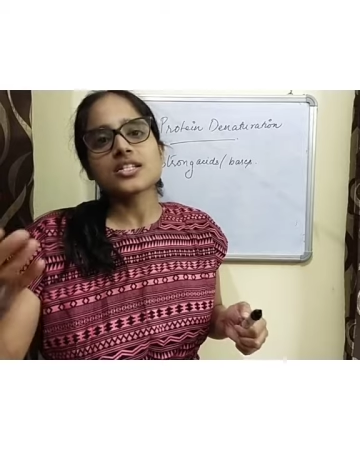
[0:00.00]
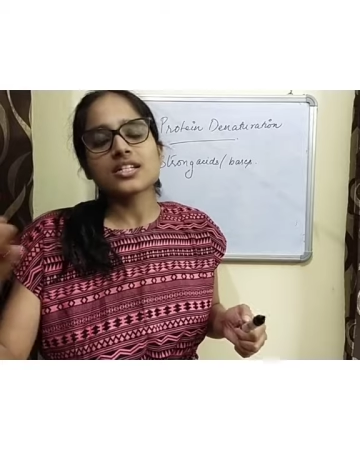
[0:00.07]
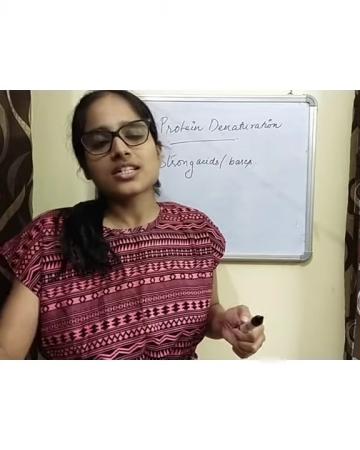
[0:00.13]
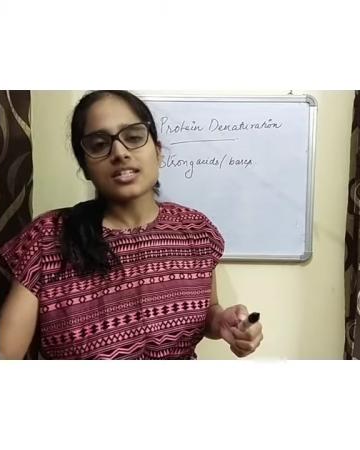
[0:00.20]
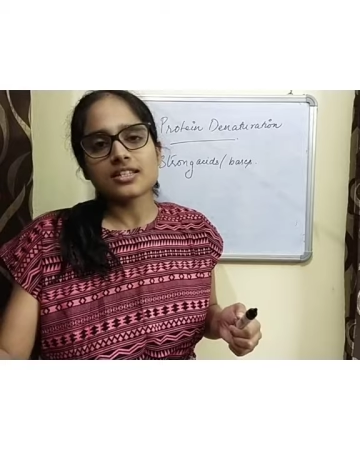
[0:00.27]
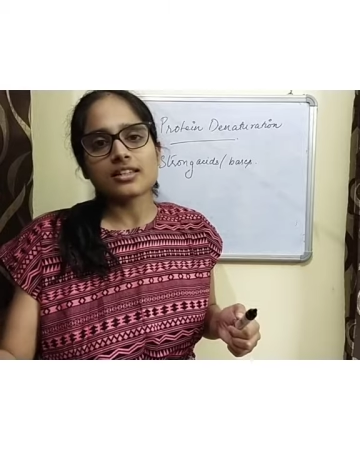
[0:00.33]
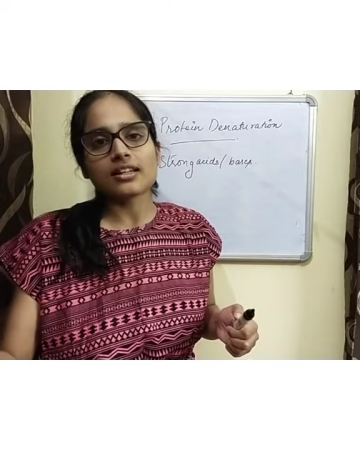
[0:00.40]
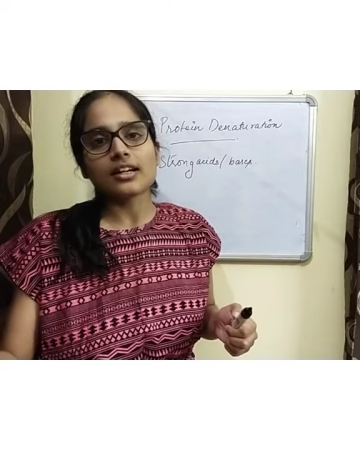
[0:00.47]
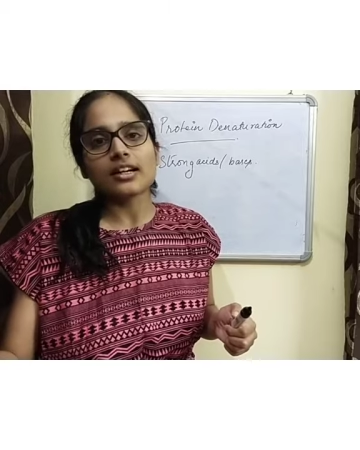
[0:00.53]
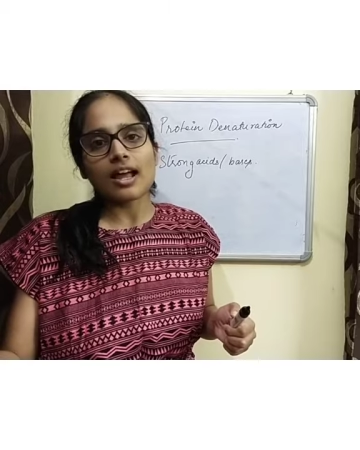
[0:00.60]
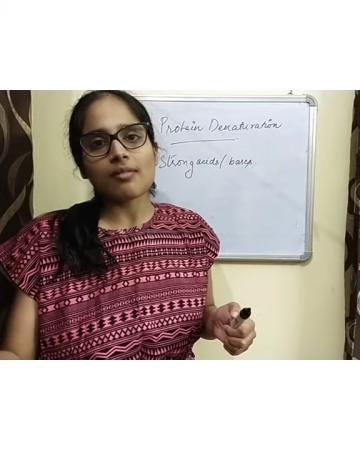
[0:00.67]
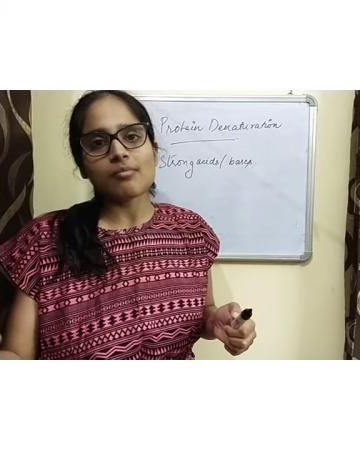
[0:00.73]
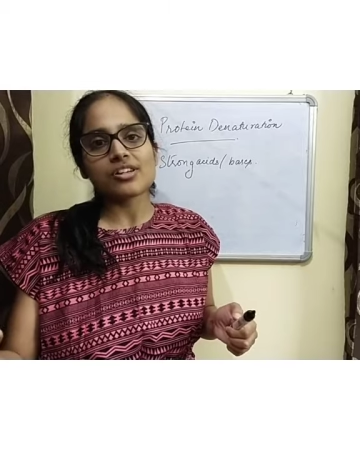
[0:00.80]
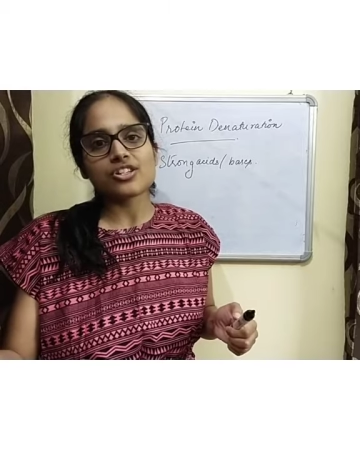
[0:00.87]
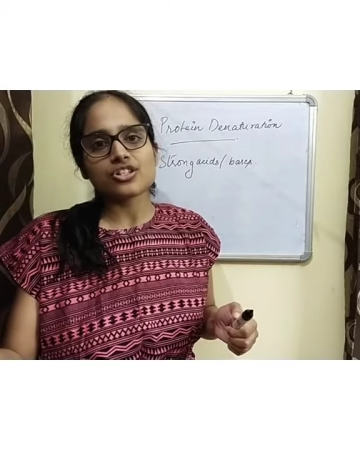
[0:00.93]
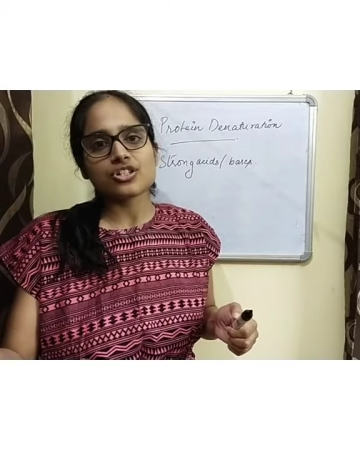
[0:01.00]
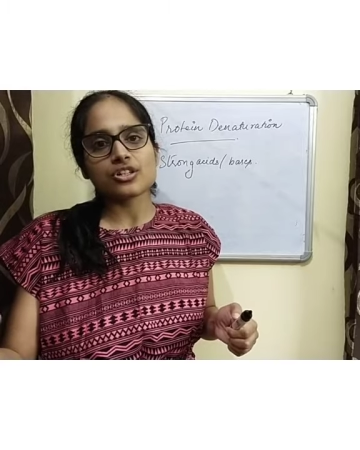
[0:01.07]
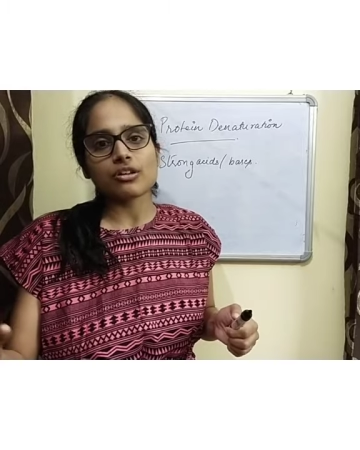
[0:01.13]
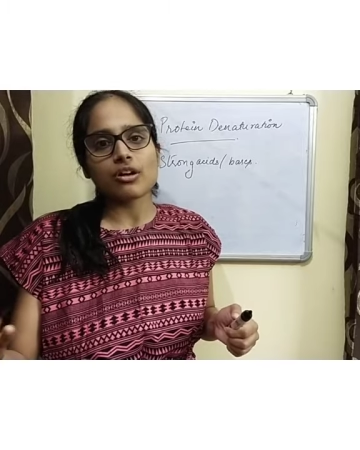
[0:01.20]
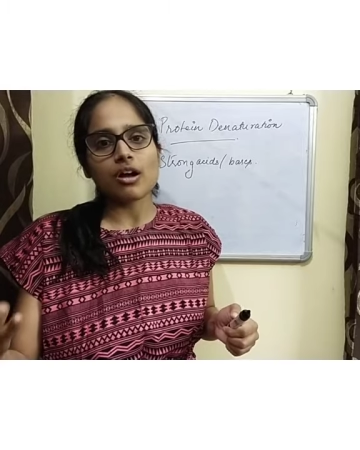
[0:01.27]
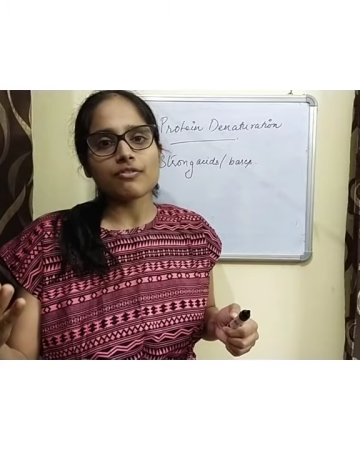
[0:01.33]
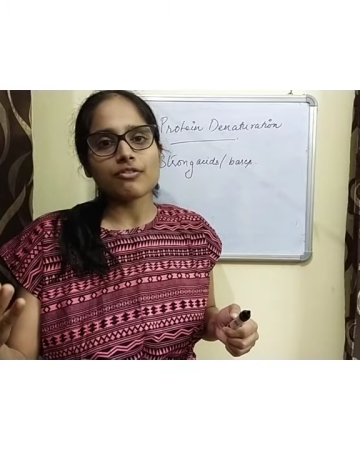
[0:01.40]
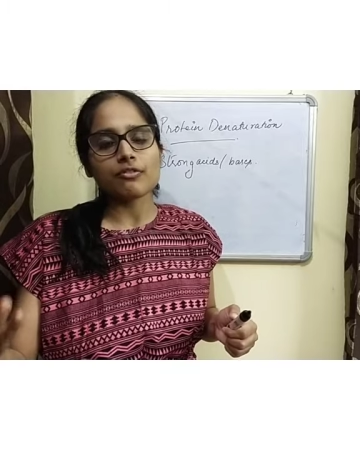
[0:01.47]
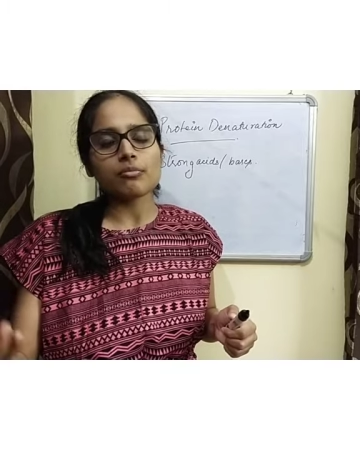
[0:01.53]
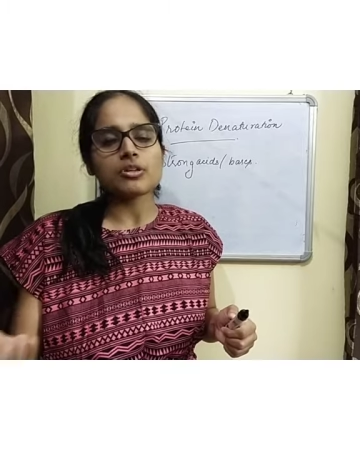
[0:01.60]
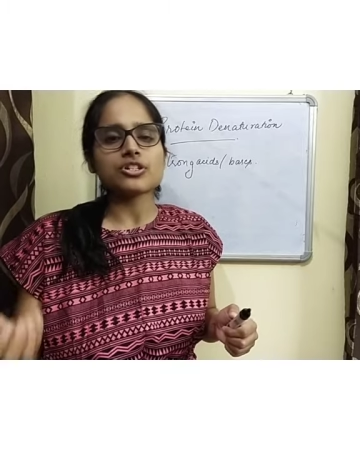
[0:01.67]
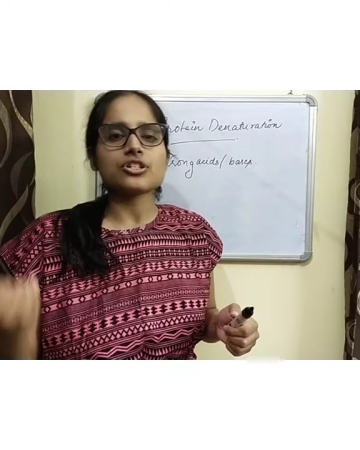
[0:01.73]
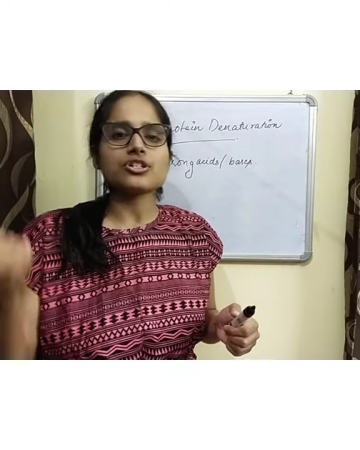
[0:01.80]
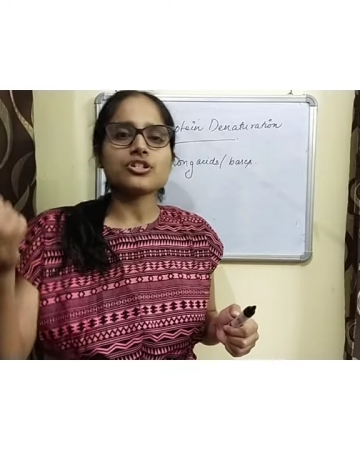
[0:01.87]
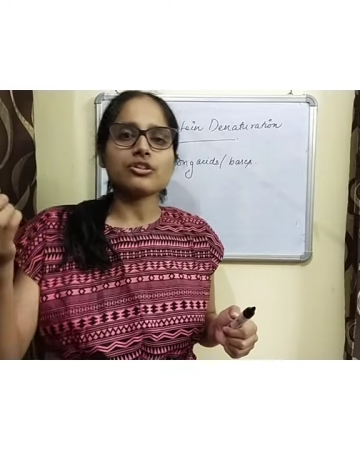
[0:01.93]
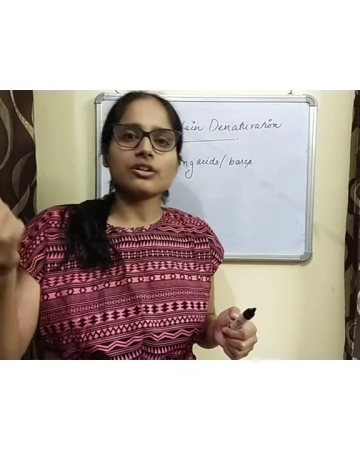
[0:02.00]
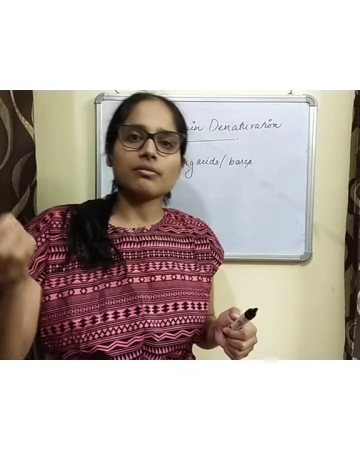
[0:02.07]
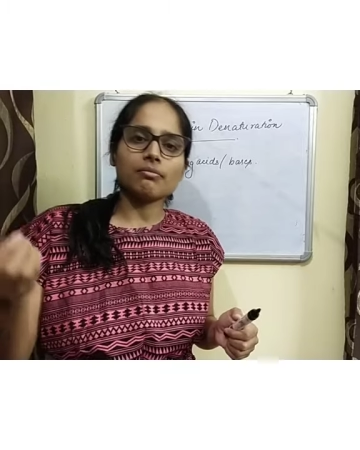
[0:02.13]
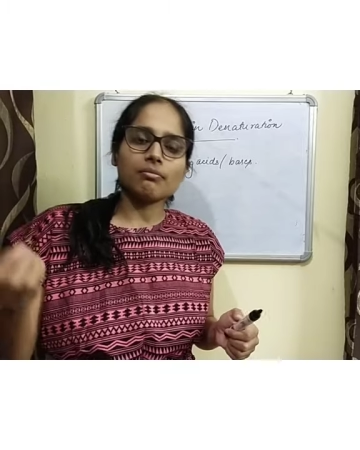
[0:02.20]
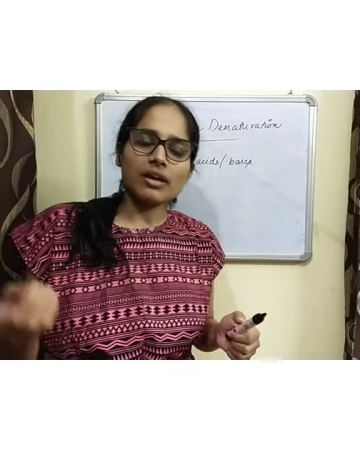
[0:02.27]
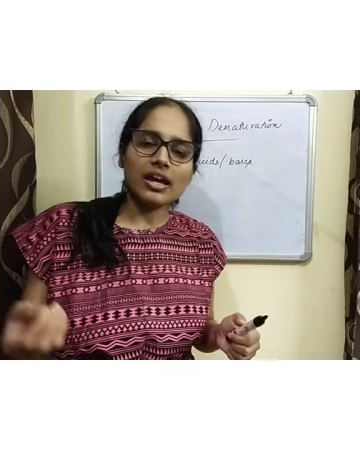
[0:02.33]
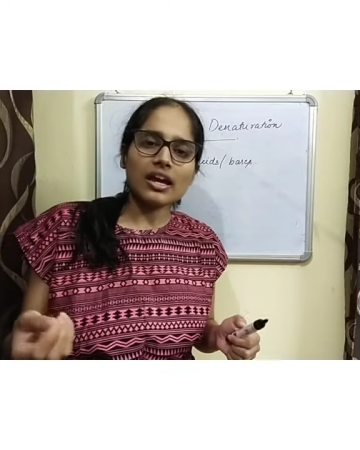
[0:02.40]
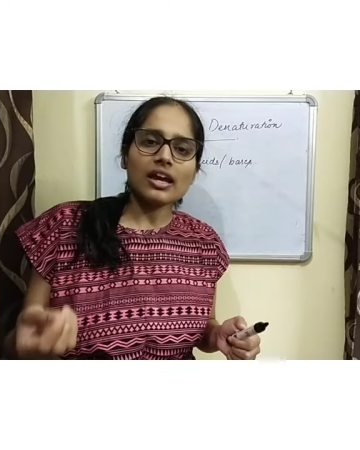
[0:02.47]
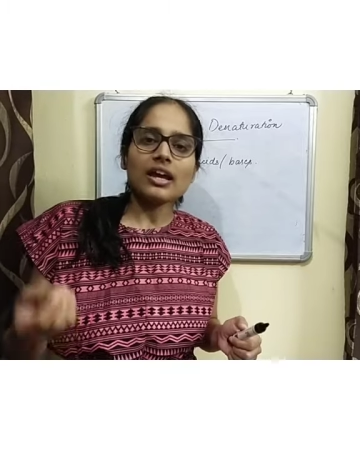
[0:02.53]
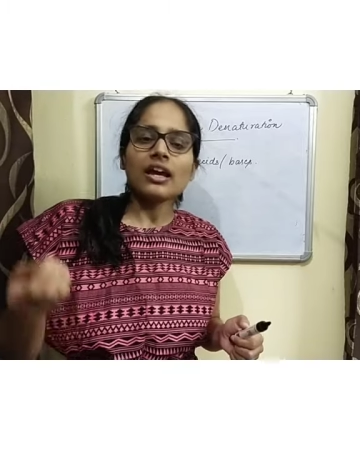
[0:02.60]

its three-dimensional conformation, so it may